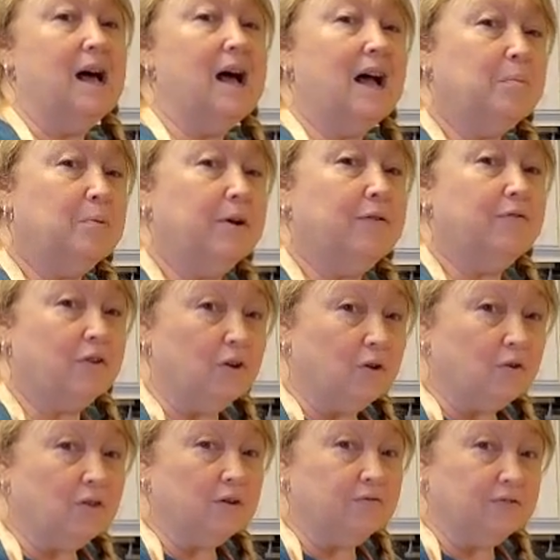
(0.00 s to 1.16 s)
I
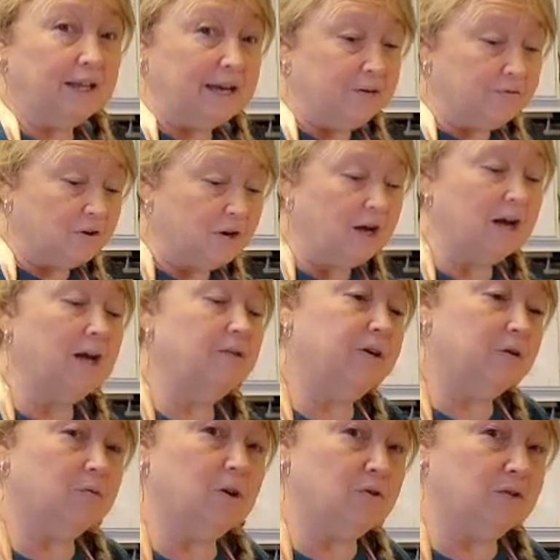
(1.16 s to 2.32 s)
prefer the flavor of
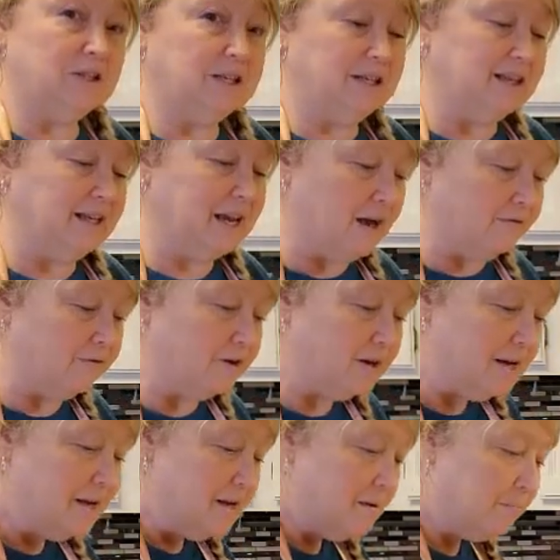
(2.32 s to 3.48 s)
it roasted in the oven
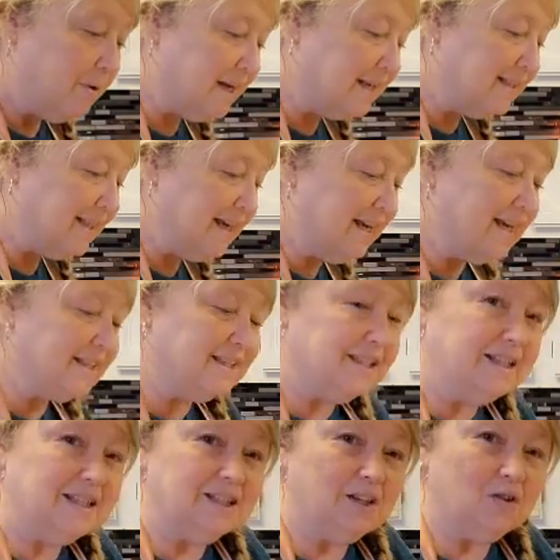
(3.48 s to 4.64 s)
because it gets
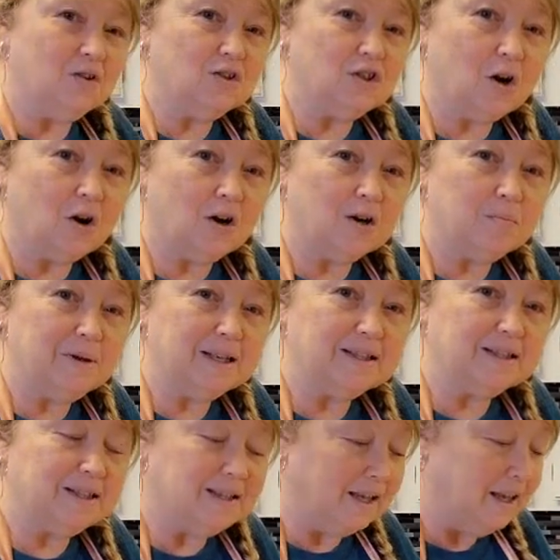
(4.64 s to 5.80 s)
these little charred
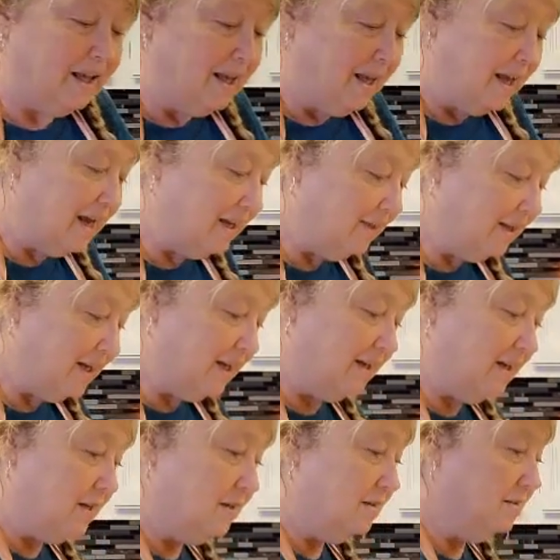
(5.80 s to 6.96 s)
bits. And
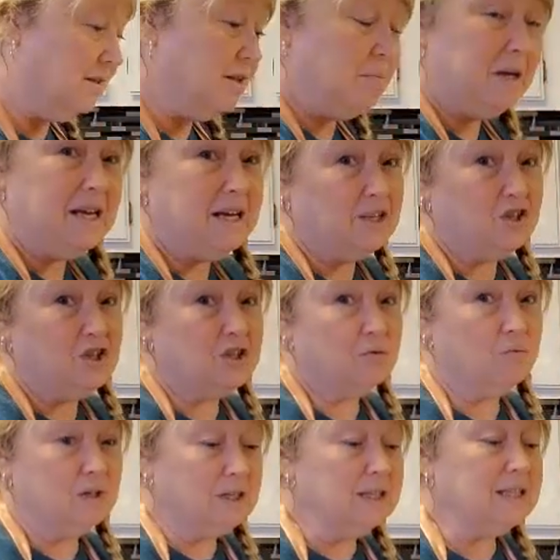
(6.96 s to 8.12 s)
then, to me, it's just
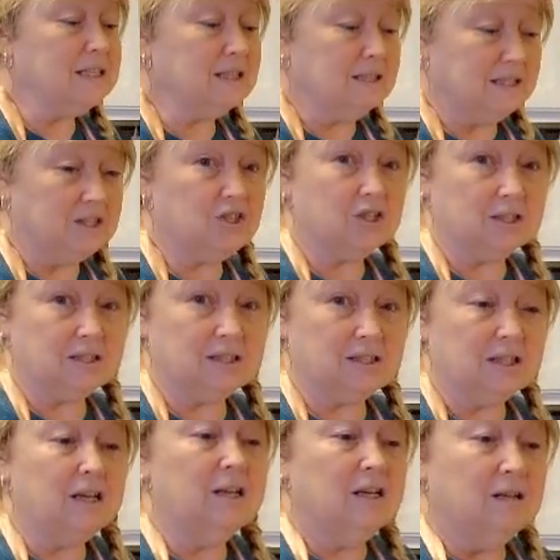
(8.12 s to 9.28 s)
really delicious
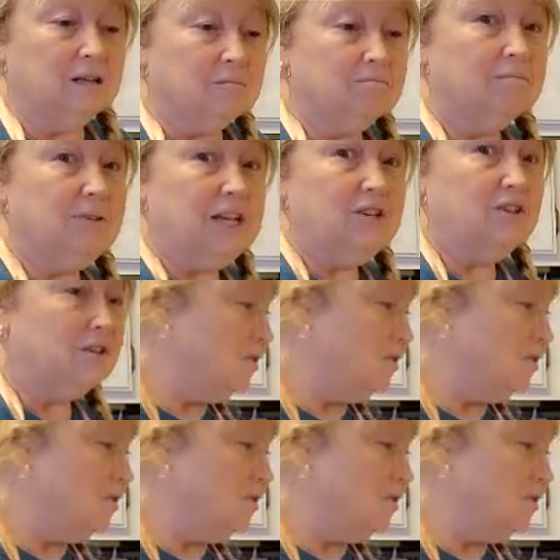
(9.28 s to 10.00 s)
in